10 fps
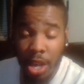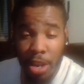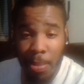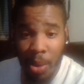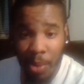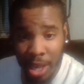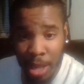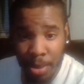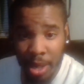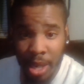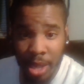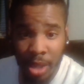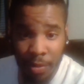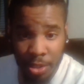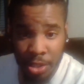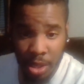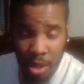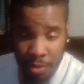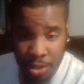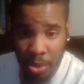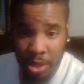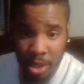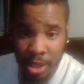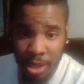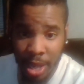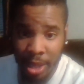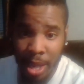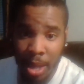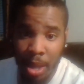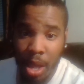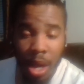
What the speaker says: You may want to keep your kids off the streets and things like that.